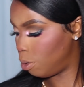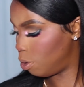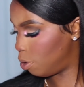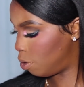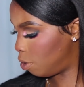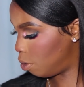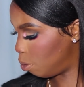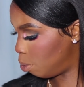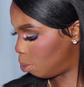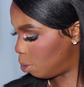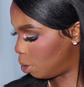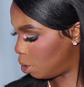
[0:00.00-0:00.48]

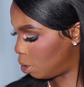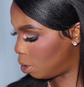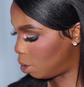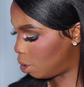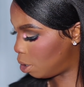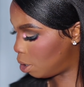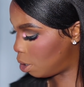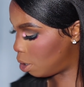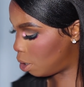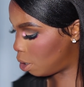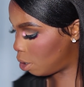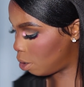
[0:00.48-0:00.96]
beauty
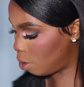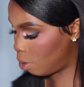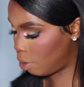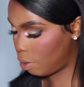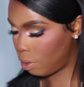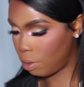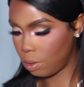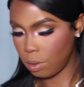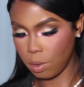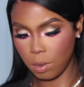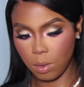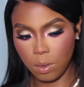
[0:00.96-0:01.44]
blender like
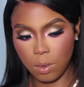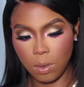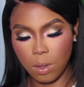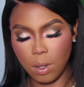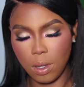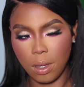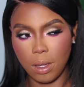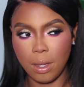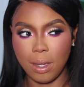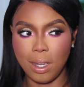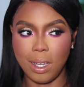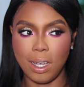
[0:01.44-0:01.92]
so.
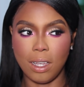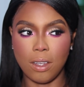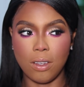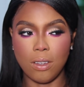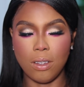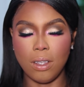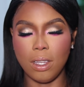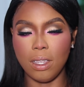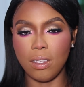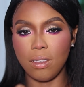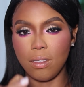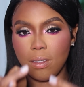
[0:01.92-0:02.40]
I
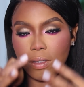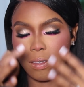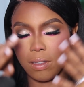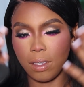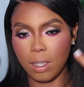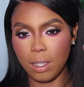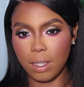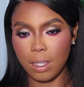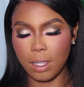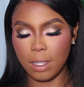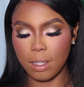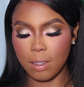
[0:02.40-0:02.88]
don't like to
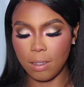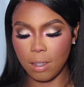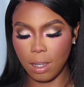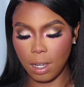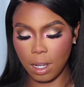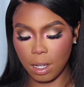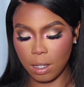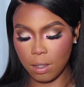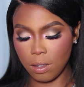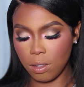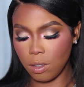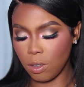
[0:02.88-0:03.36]
set the
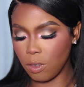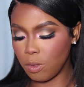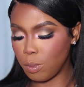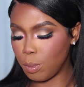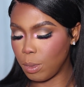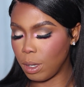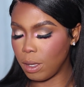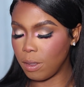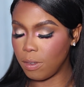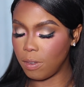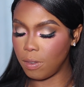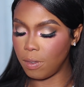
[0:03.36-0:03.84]
entirety
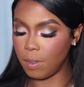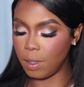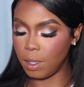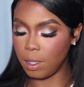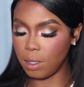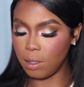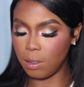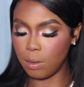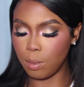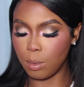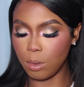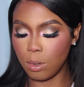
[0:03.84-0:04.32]
of my
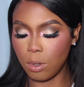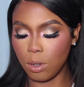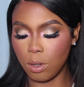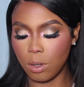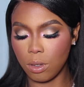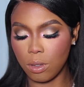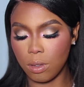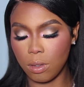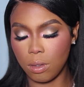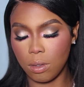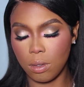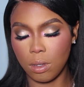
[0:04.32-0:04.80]
face
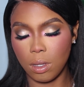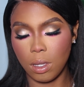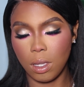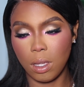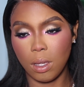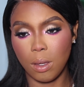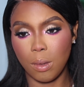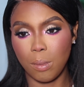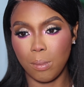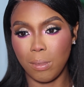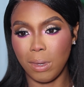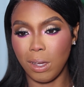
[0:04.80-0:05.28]
because
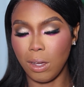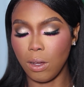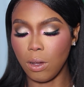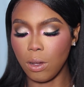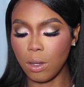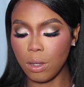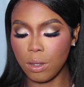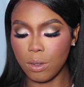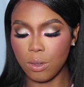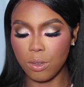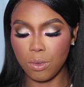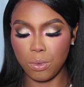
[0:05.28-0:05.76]
my
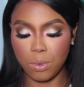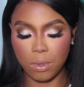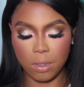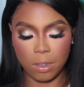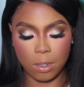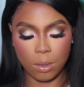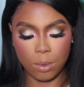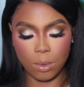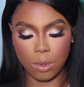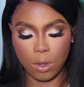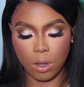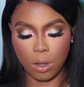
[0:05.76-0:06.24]
oils will
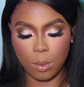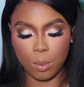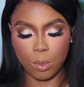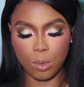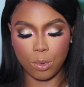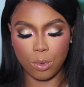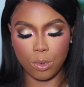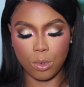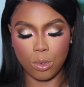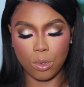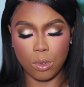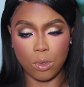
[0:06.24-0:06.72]
still
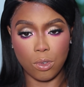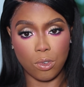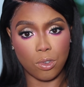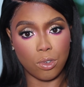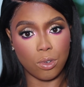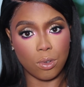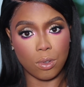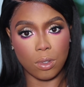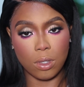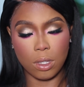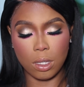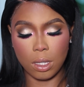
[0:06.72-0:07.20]
come through
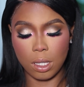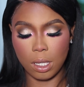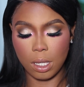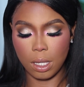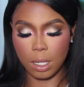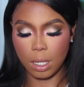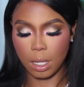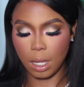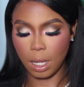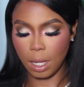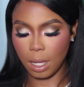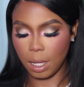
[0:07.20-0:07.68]
the
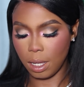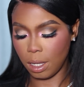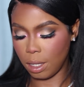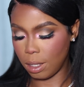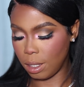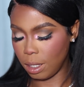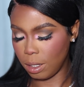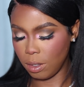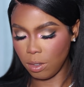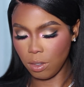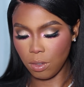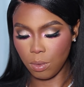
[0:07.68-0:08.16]
day,
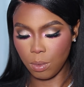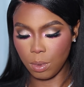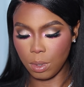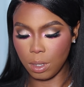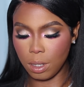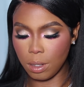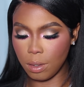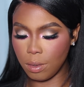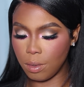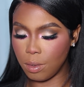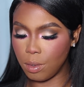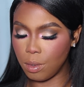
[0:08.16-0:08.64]
and I just
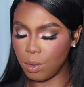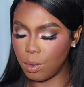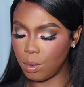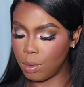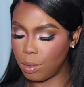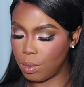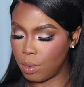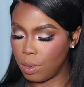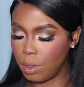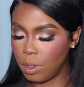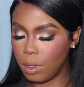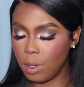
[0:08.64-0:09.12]
wanted
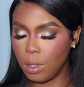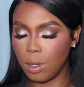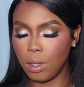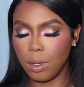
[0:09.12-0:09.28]
to